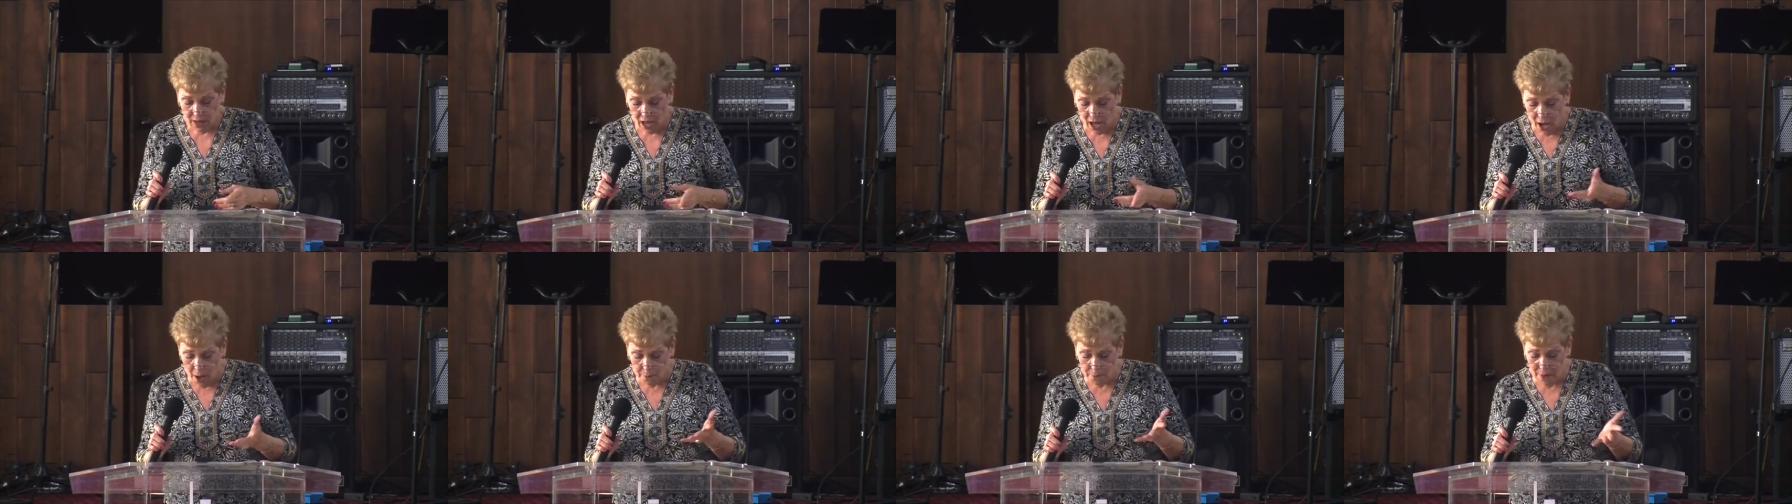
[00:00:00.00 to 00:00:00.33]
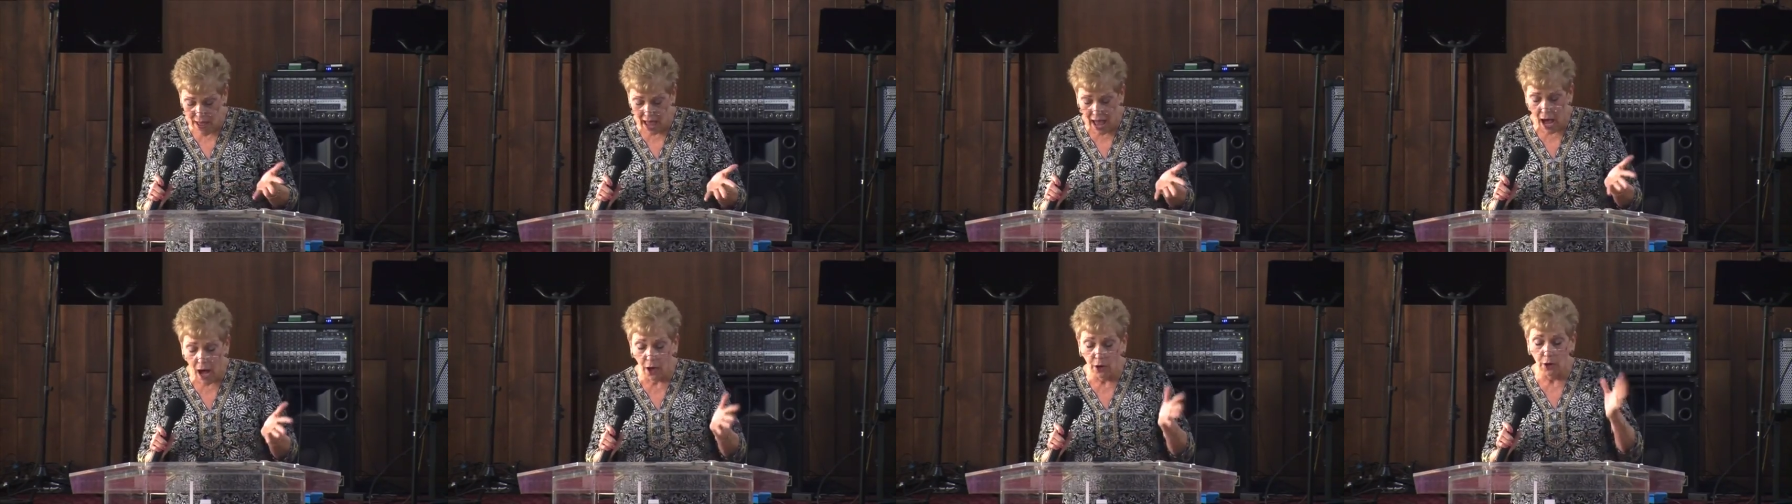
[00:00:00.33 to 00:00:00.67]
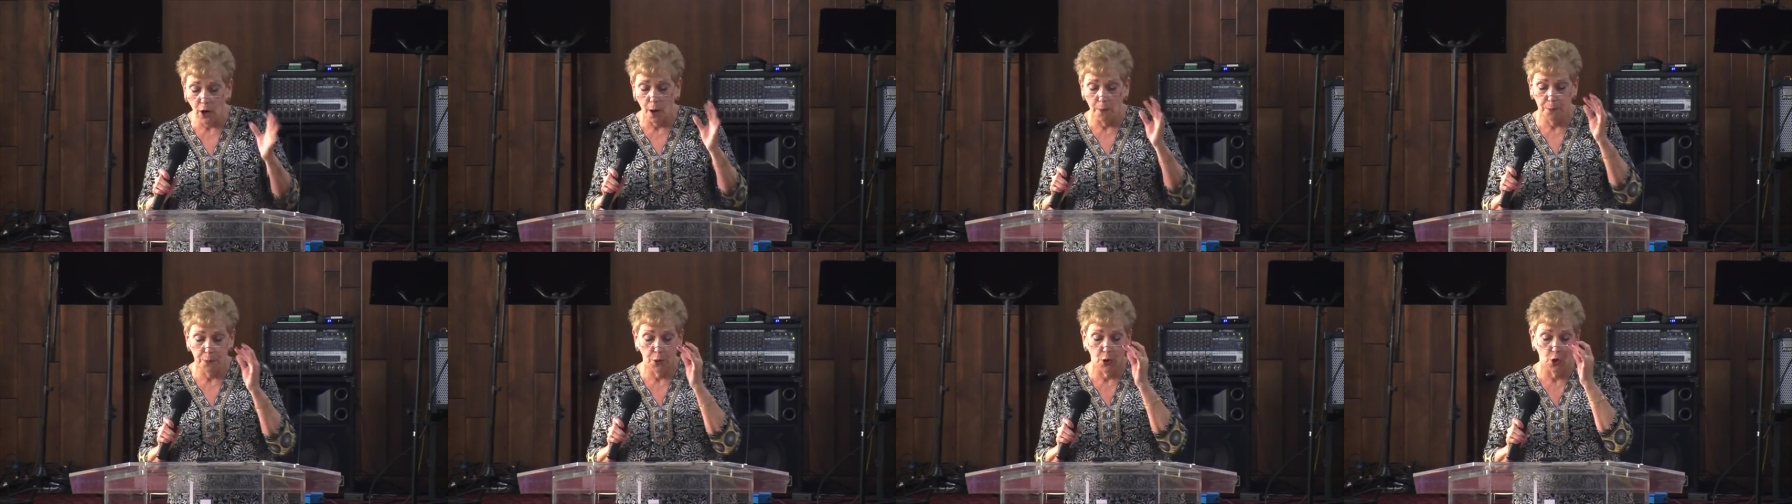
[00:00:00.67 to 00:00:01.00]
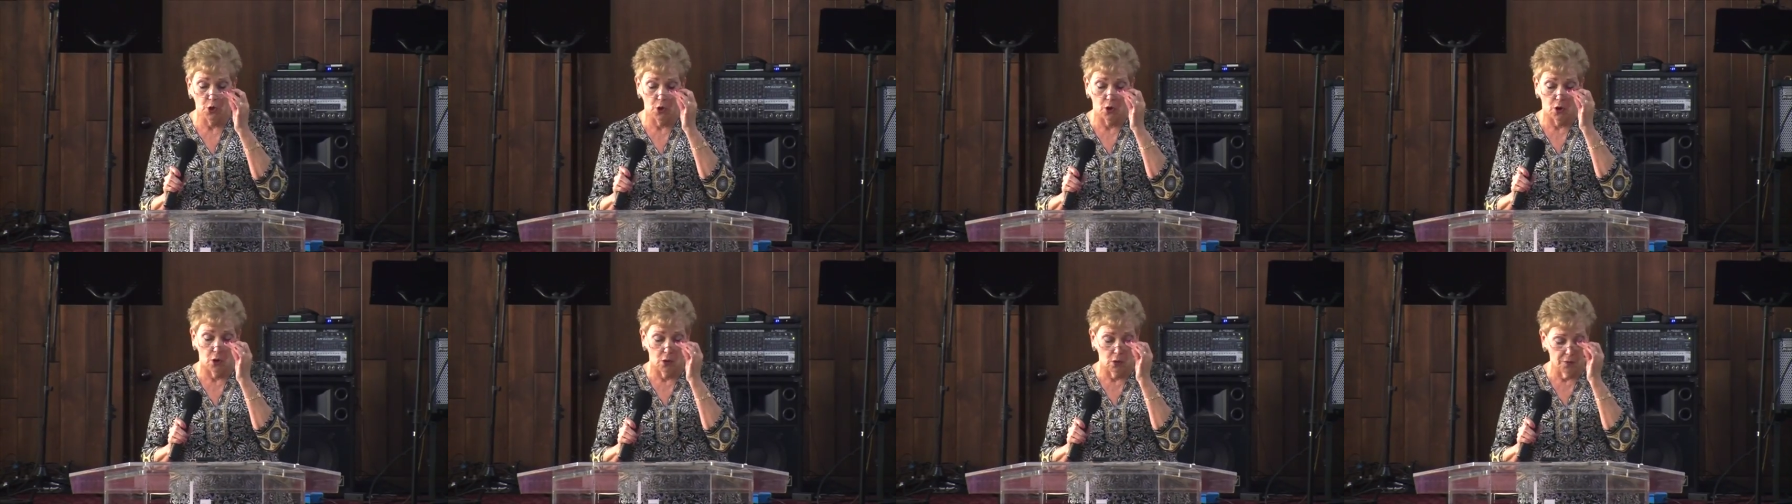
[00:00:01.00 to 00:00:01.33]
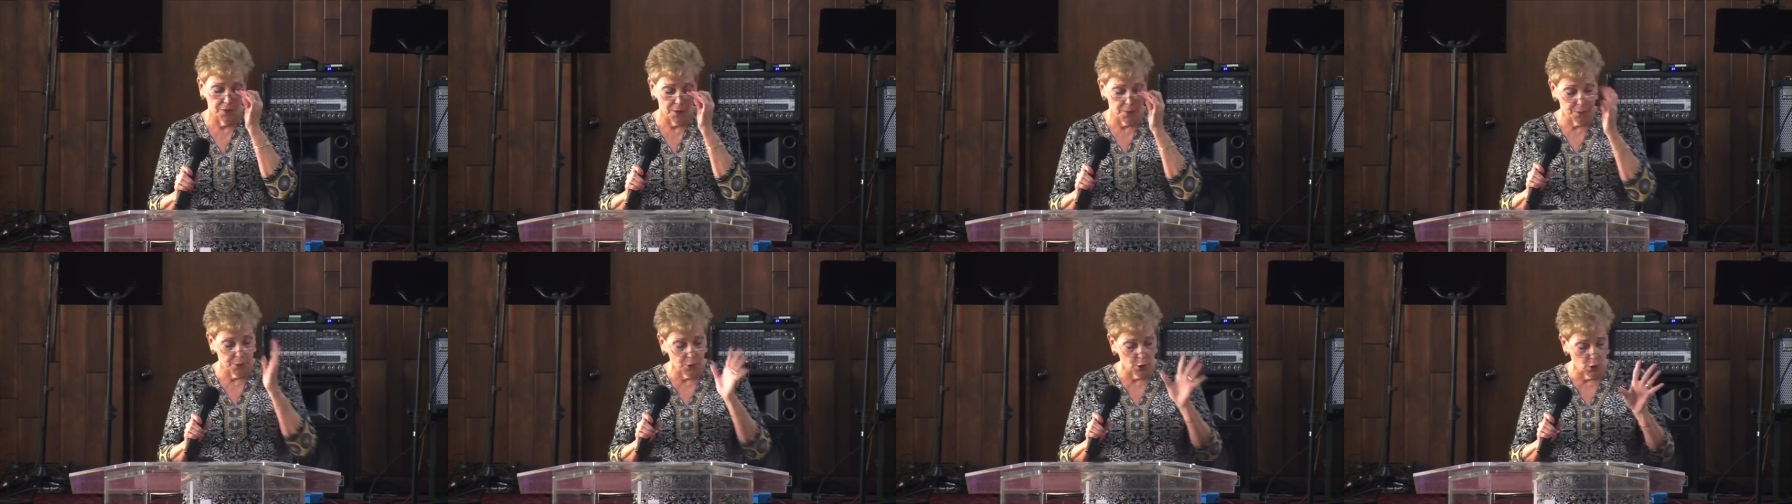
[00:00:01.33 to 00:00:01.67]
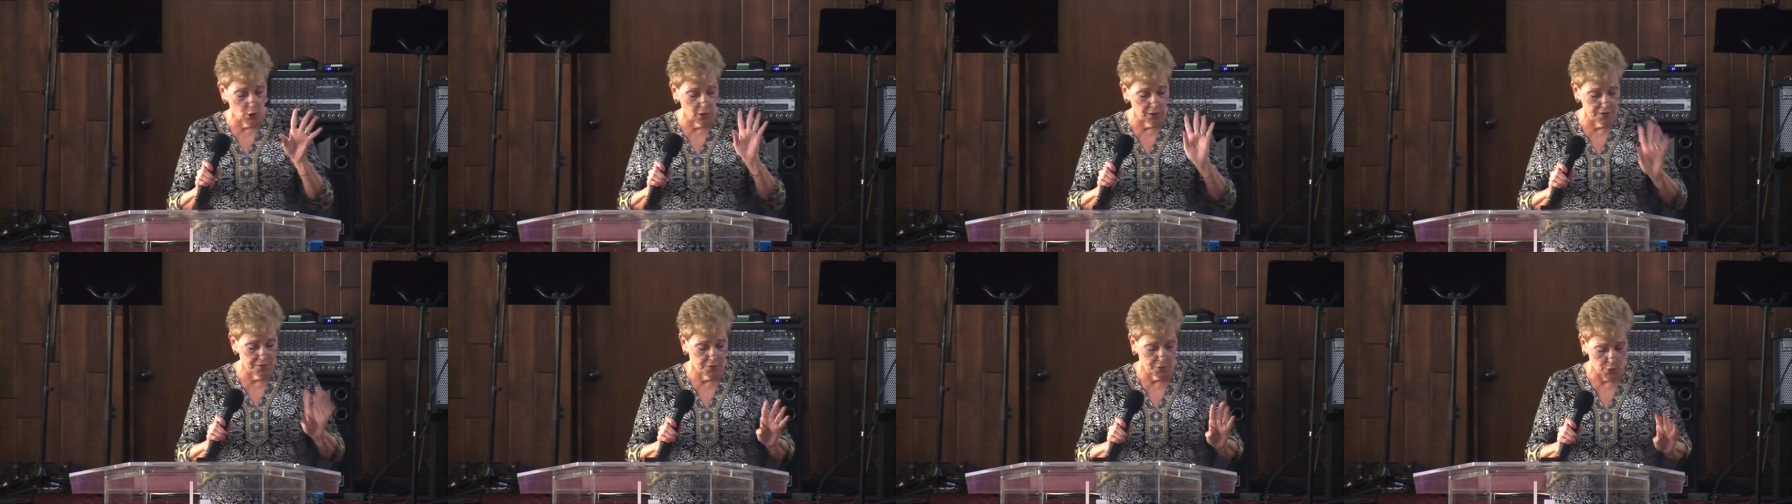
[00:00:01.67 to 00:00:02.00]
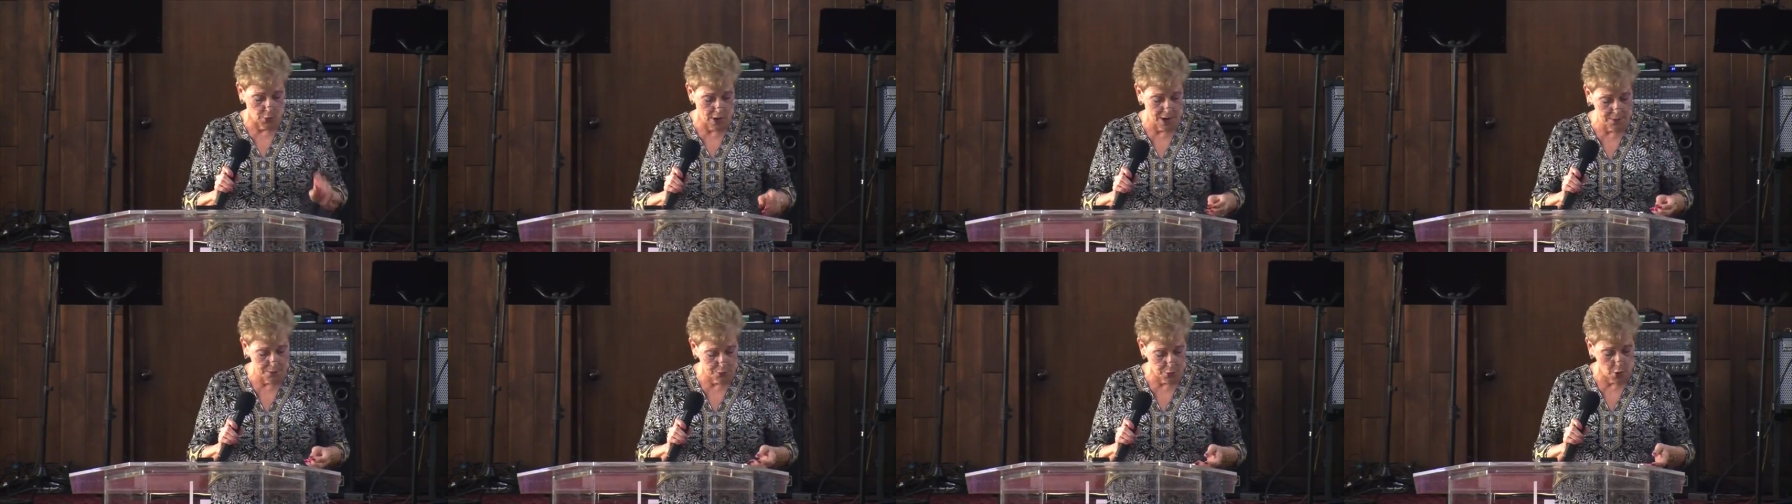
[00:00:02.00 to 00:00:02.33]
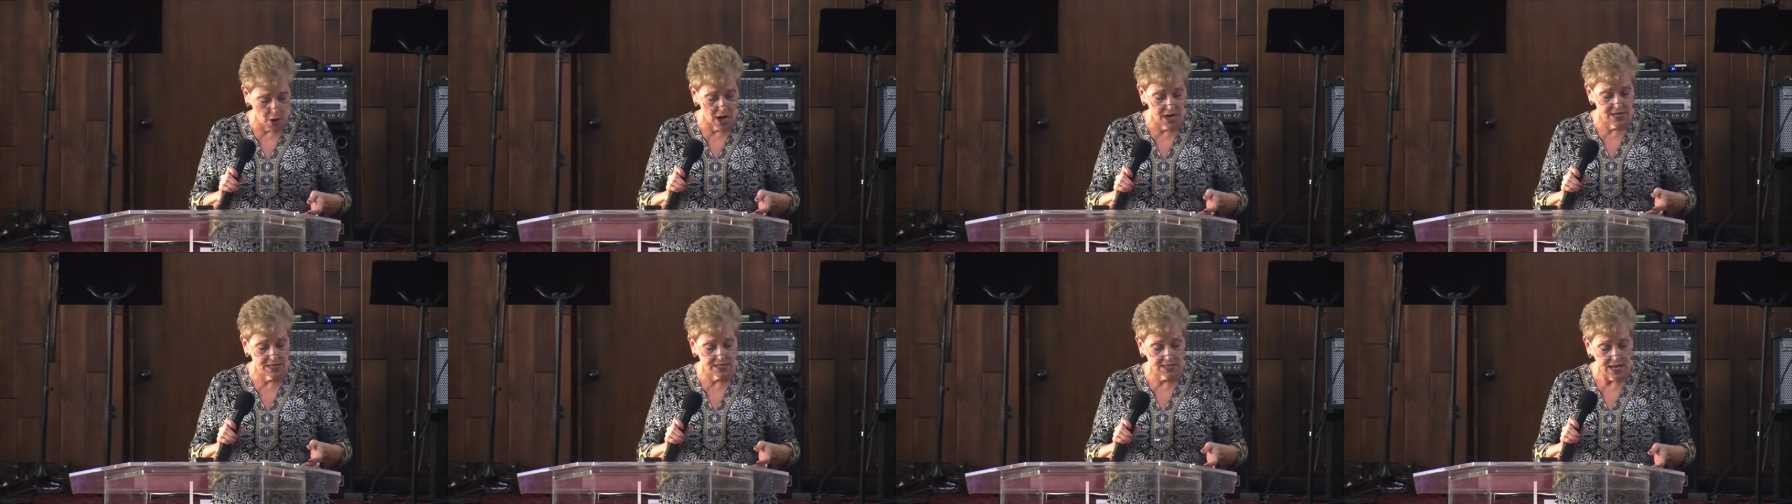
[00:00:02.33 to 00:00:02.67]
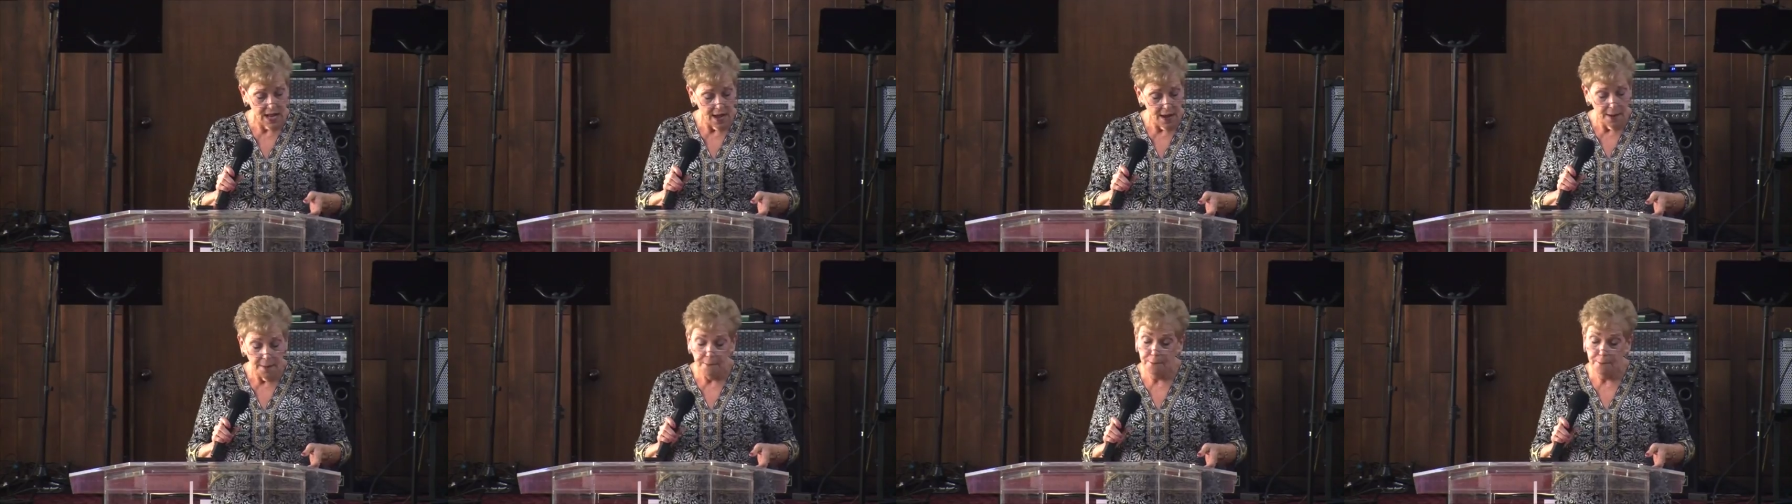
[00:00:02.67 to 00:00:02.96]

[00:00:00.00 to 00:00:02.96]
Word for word: about a pearl, the pearl of great price.